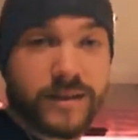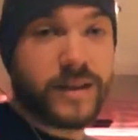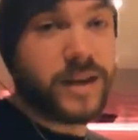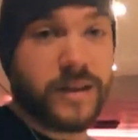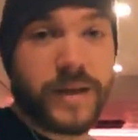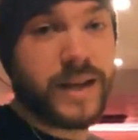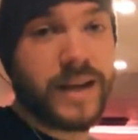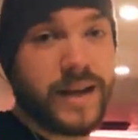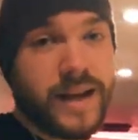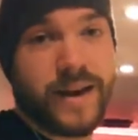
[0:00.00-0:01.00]
You're going to be
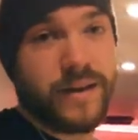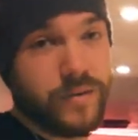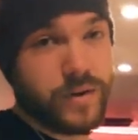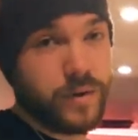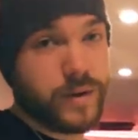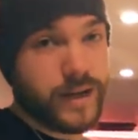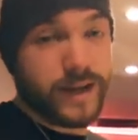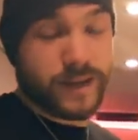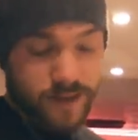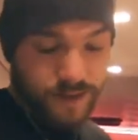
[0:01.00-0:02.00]
cleaning it out every couple of
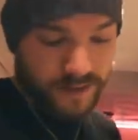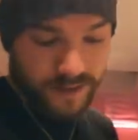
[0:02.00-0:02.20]
days.